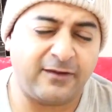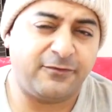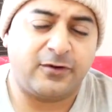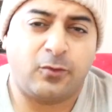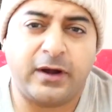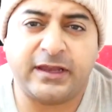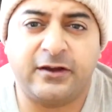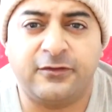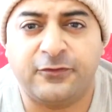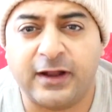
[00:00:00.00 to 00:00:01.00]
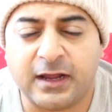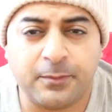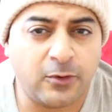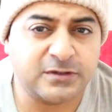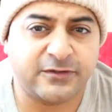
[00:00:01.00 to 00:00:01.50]
for 1 year for like a
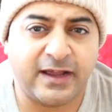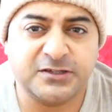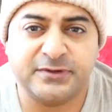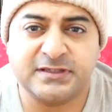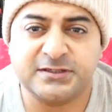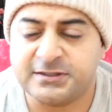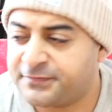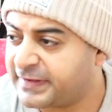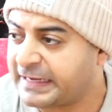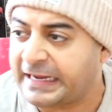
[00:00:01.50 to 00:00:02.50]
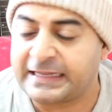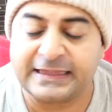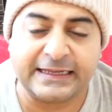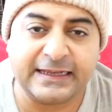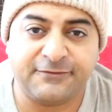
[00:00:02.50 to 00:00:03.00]
postgraduate certificate kind of
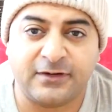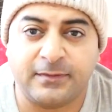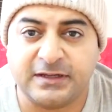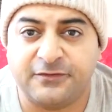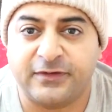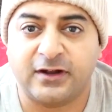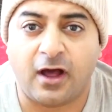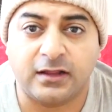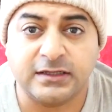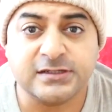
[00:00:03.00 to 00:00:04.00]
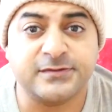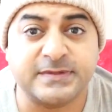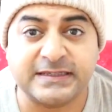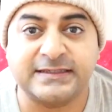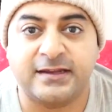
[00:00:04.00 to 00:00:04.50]
thing from a different college, from
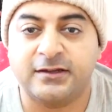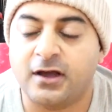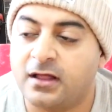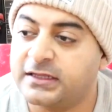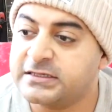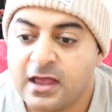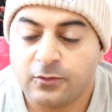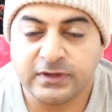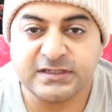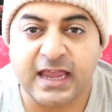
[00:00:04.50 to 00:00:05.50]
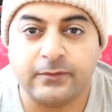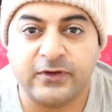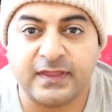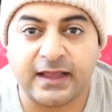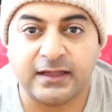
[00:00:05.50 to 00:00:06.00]
Centennial College, which came
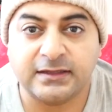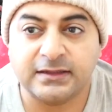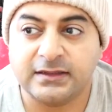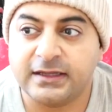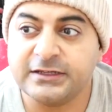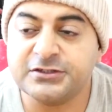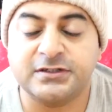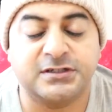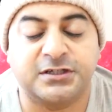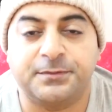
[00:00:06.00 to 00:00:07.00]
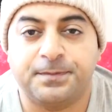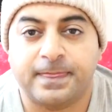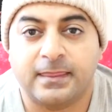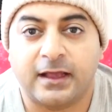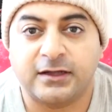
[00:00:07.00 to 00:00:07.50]
with like a little internship,
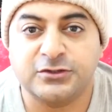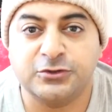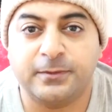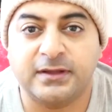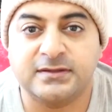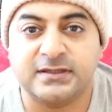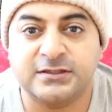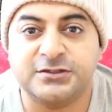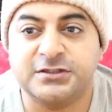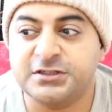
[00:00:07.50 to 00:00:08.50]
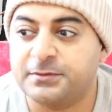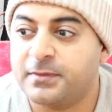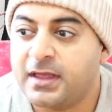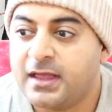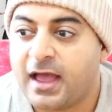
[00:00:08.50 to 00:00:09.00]
like a 2 months internship
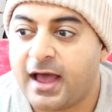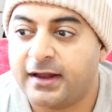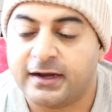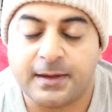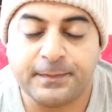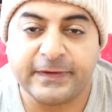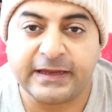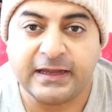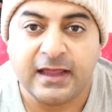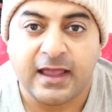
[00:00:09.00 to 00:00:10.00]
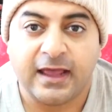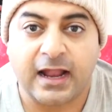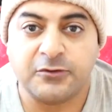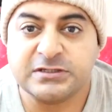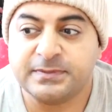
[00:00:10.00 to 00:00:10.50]
at a company. And
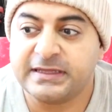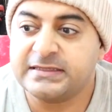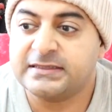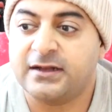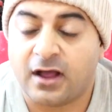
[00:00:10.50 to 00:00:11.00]
I was placed in a